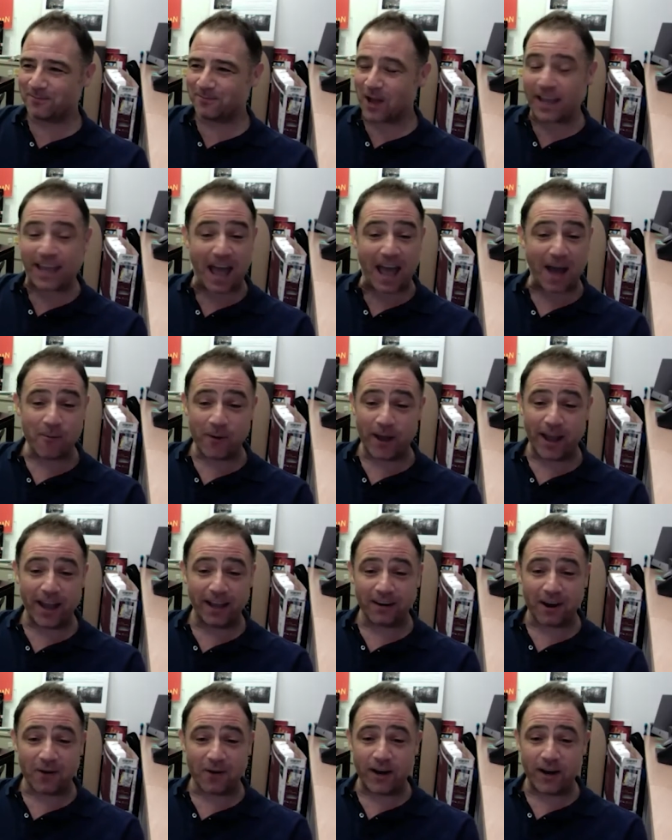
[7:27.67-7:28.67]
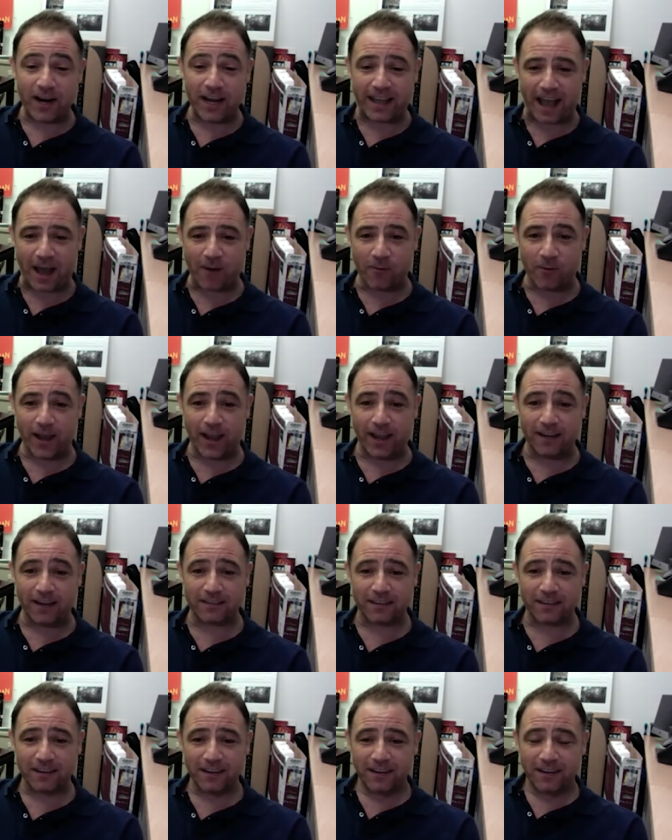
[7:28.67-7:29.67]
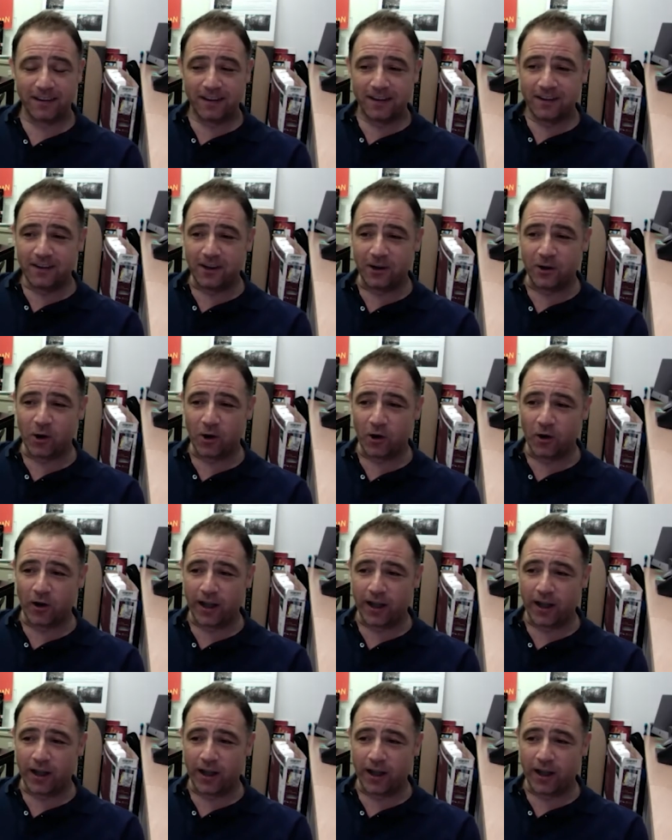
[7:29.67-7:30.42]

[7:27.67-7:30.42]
I can't wait. I really can't wait. You know,